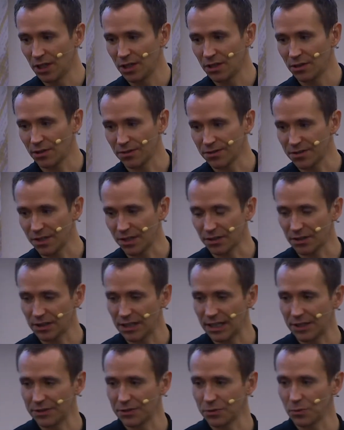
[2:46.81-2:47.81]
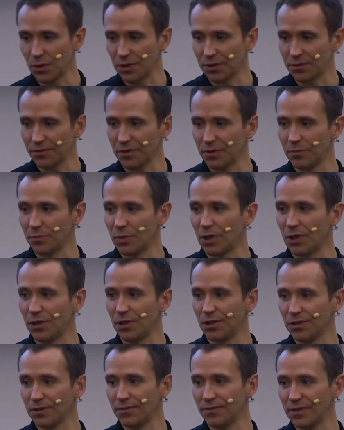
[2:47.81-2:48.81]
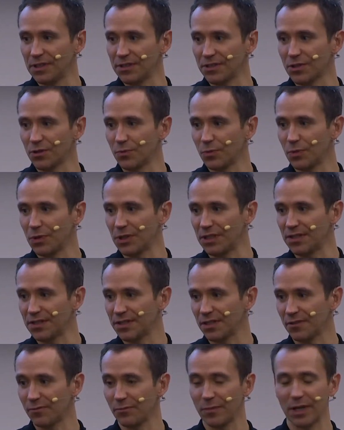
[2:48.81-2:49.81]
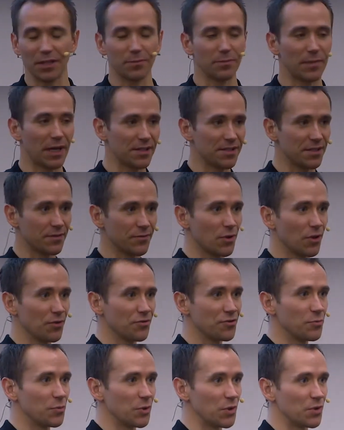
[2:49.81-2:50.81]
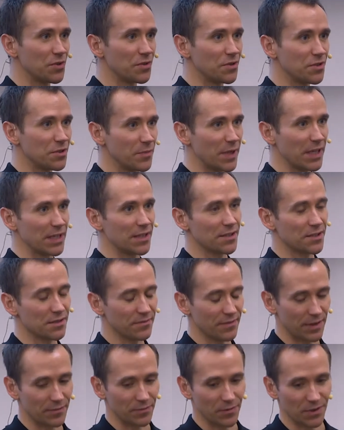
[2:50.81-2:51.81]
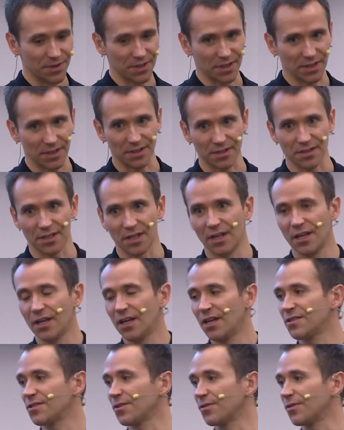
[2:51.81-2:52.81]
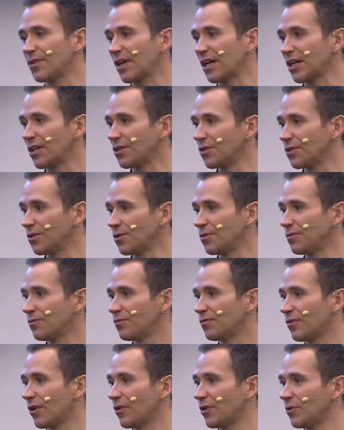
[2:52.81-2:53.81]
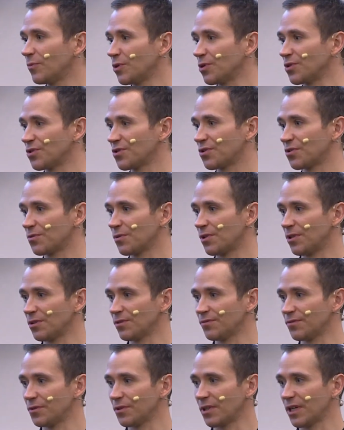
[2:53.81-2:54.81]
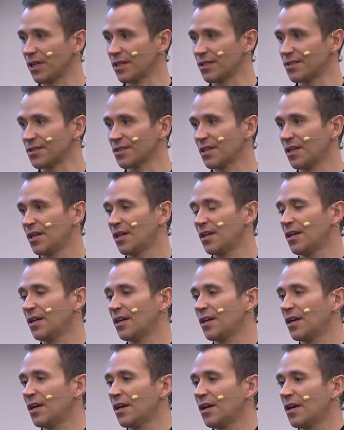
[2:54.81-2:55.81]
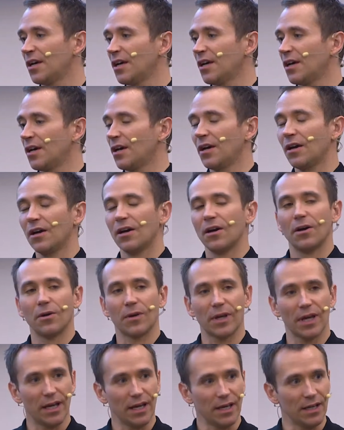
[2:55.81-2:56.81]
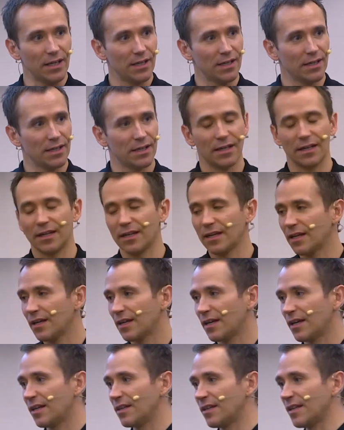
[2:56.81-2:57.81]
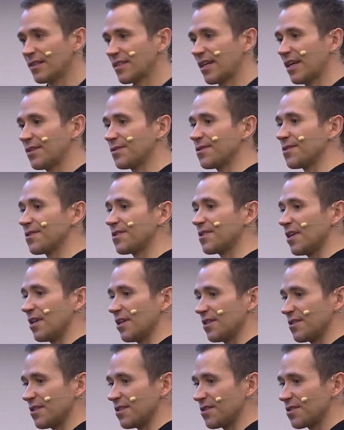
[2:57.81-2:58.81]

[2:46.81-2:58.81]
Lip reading: Content and Cloud are one of them, but all of these companies have made a massive contribution to make this event what it is. So thank you very much to all of you guys. Okay, let's get us started.